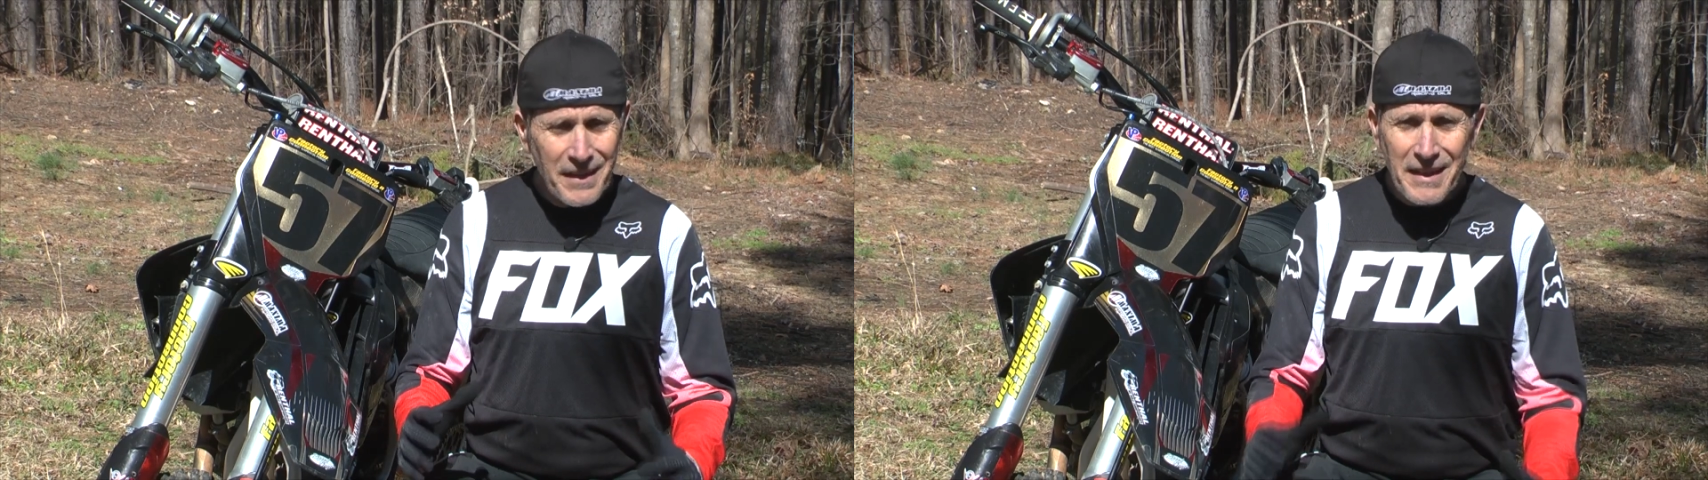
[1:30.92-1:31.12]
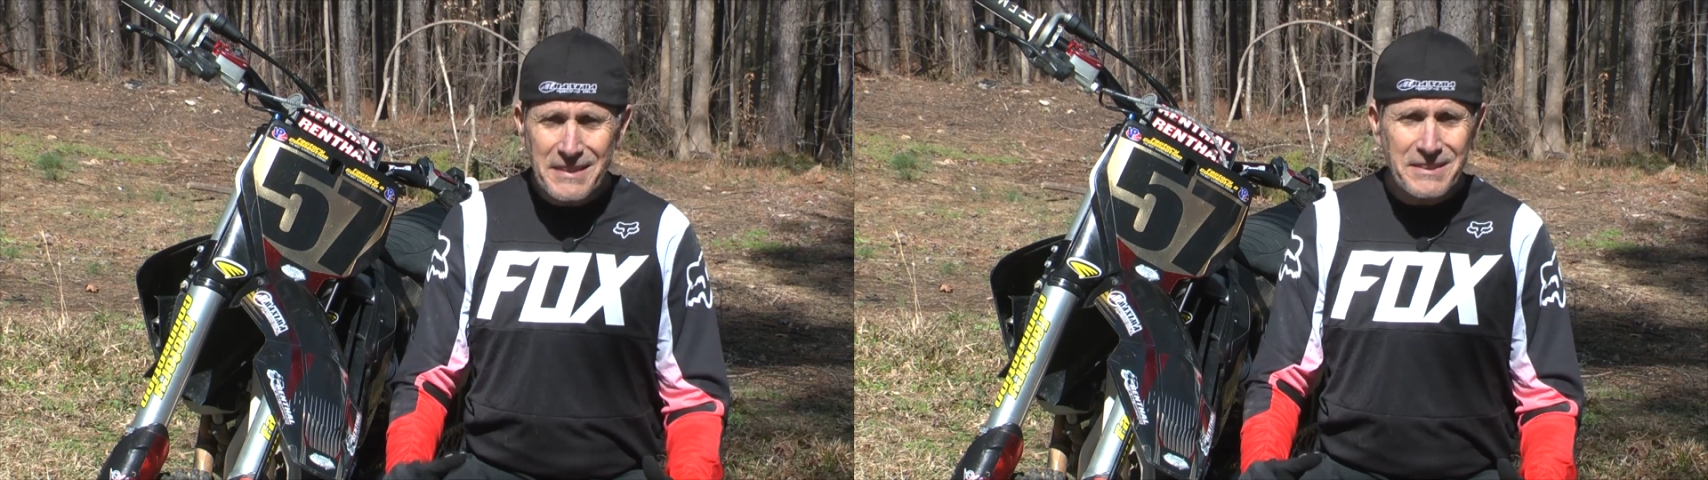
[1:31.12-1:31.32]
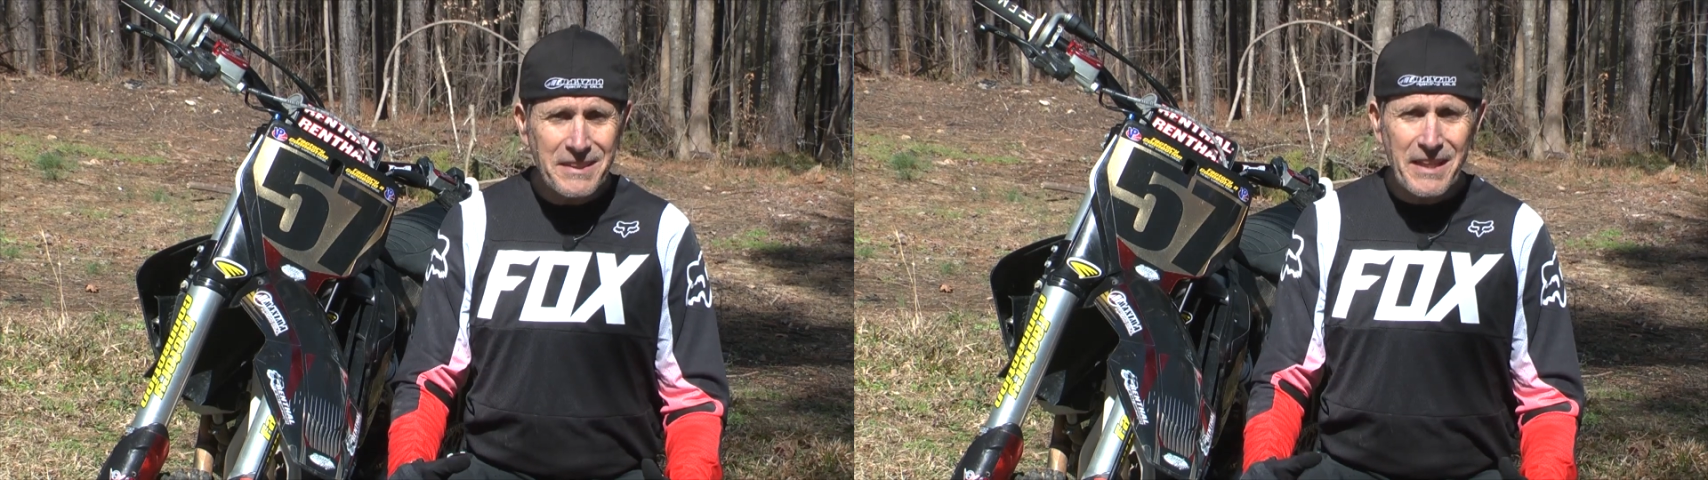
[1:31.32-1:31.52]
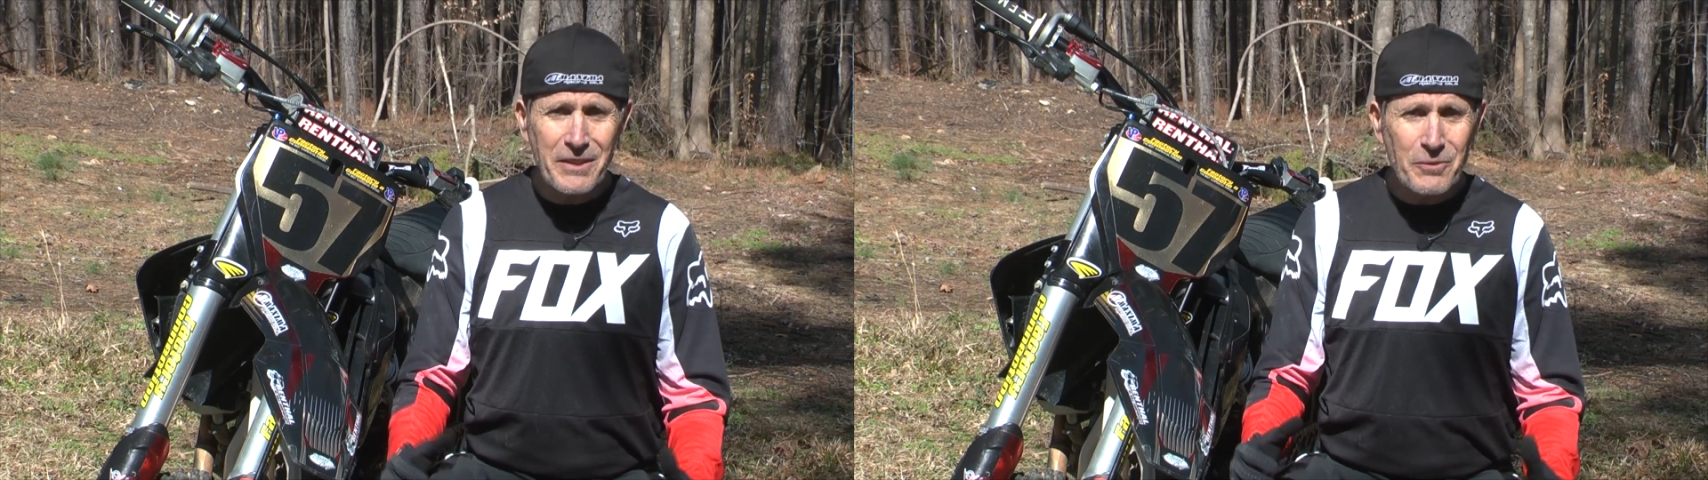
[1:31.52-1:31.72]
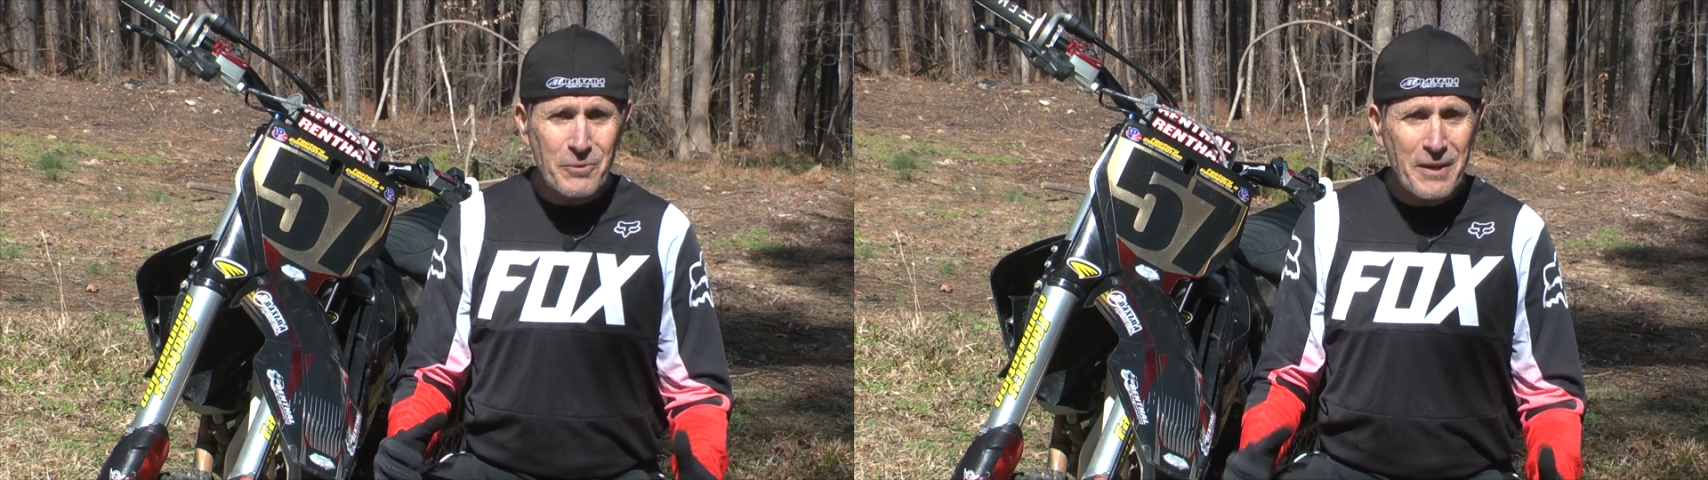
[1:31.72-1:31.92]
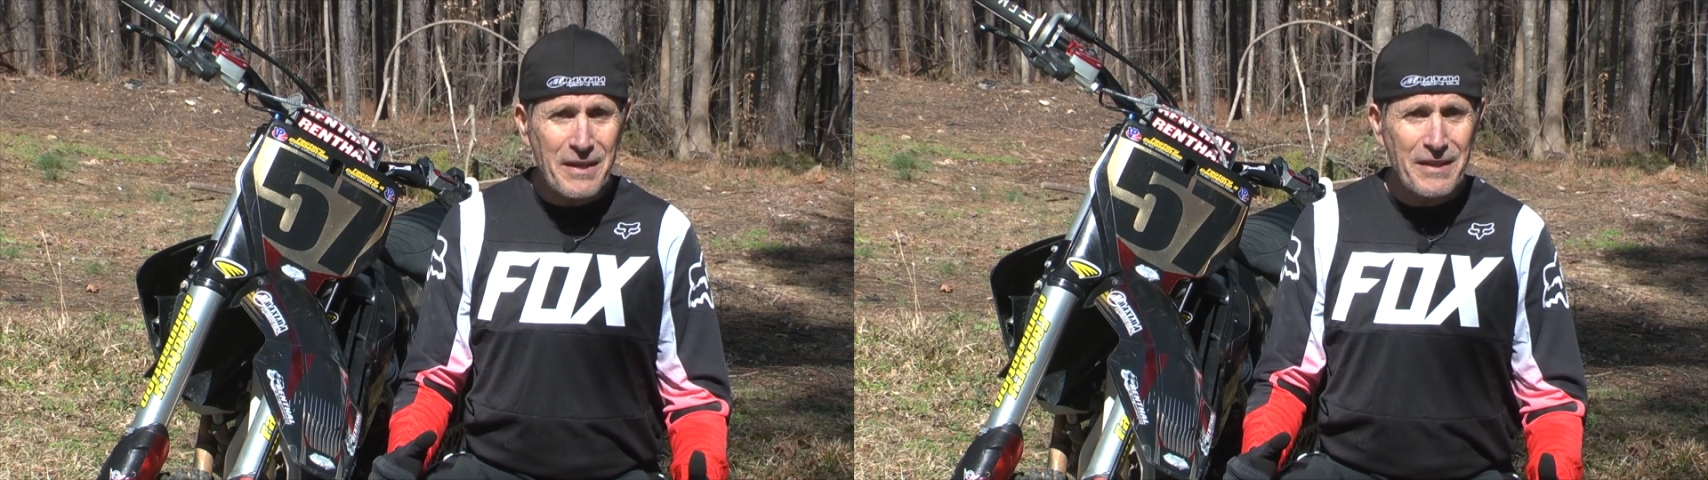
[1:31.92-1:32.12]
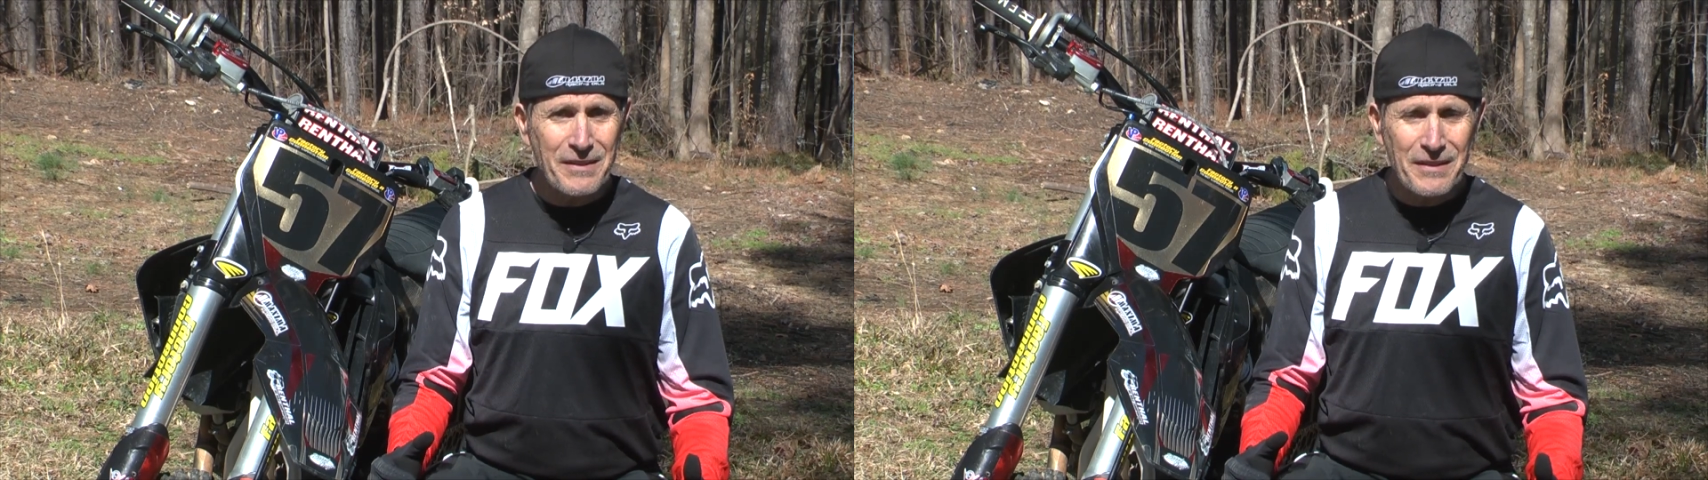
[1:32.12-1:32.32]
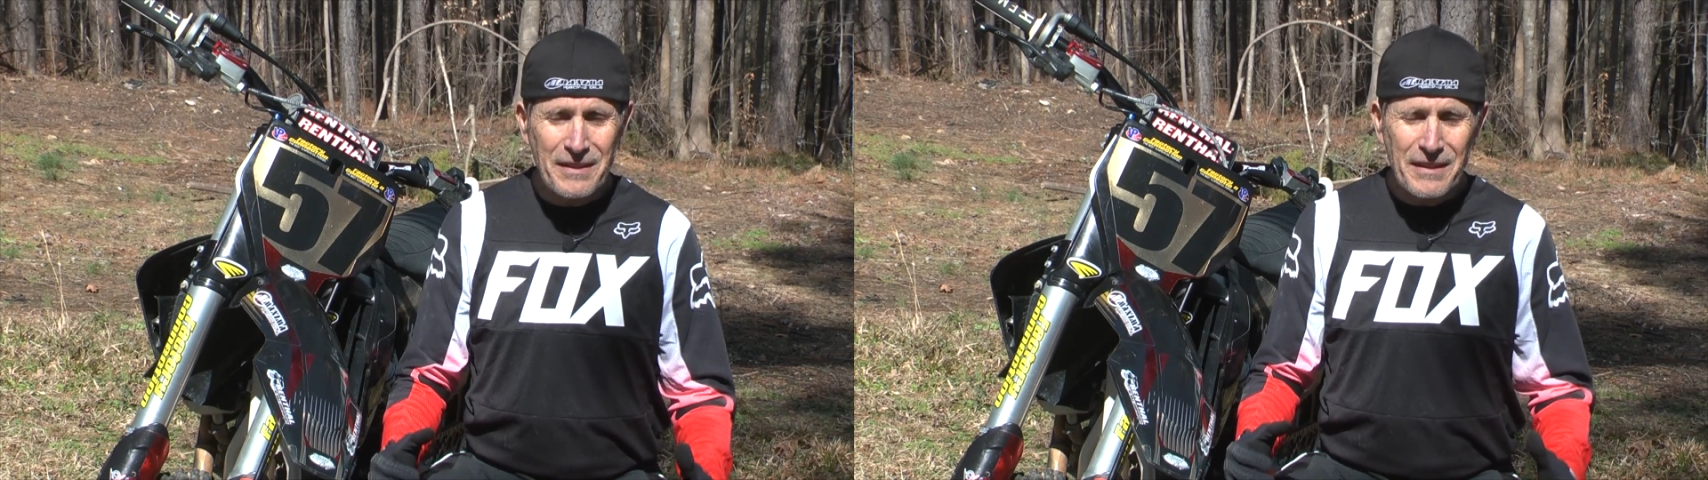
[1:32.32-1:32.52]
I stayed
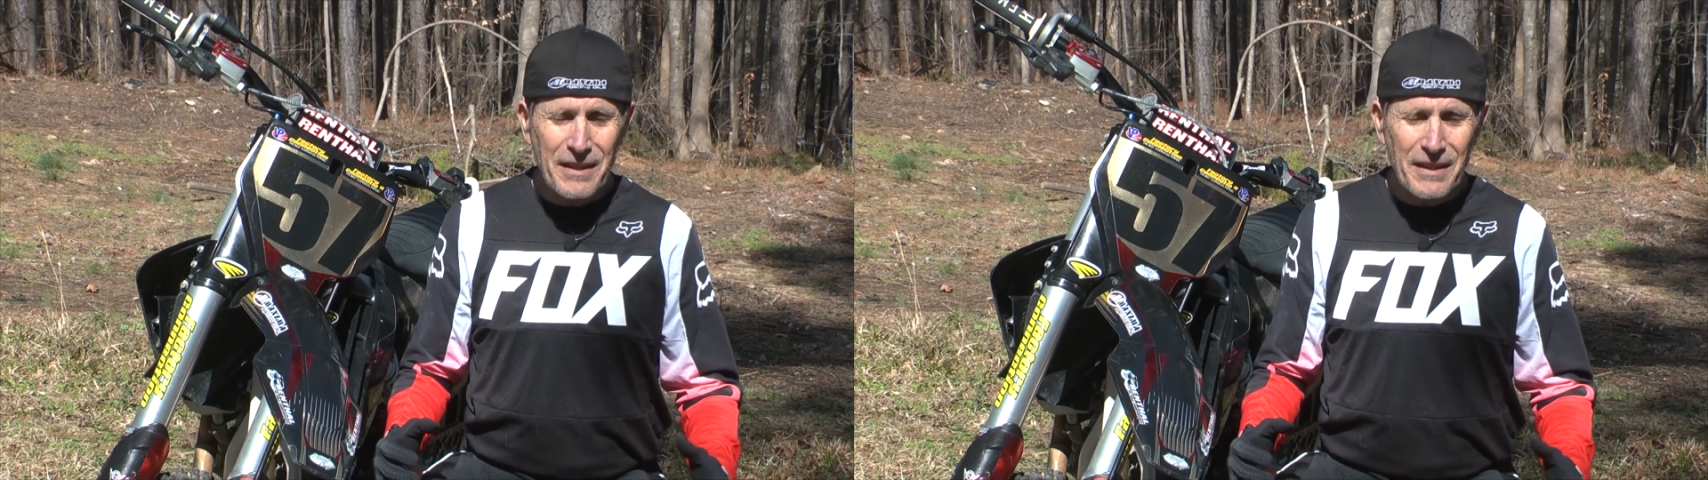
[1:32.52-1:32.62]
aware